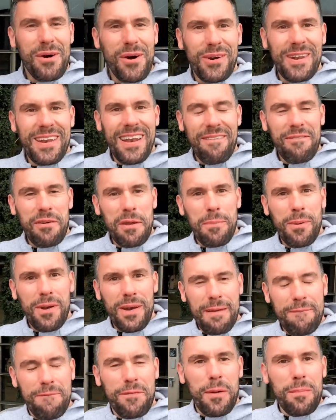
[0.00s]
morning,
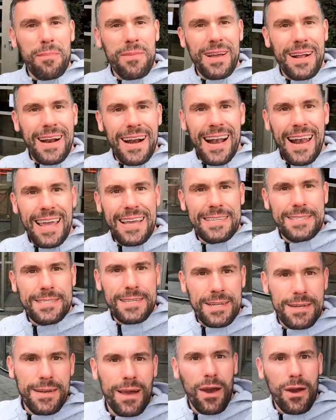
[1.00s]
everybody, from the Clayton